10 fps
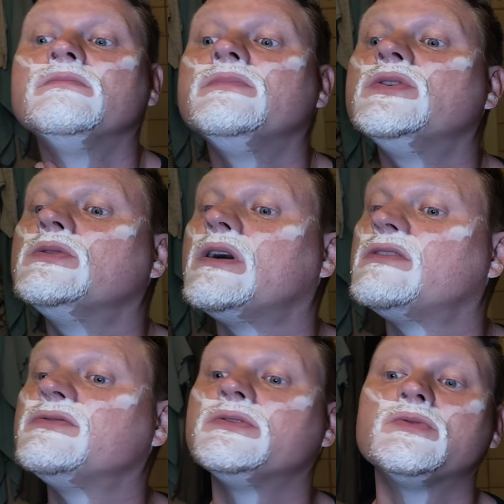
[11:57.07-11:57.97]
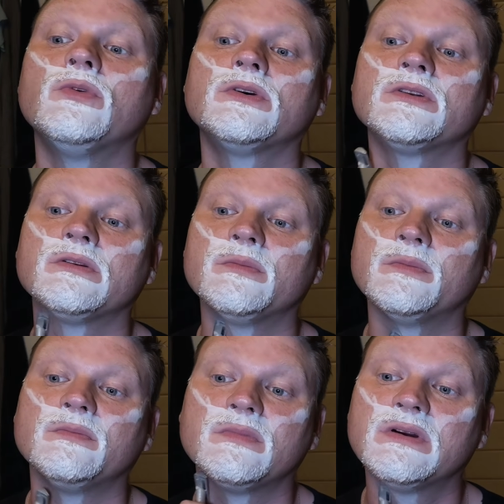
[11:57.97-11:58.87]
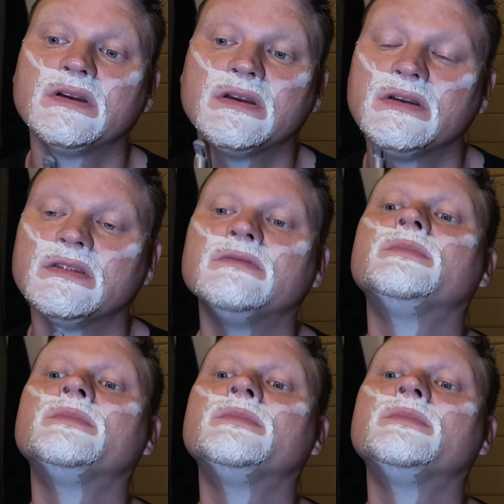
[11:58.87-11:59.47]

Mule R41 and a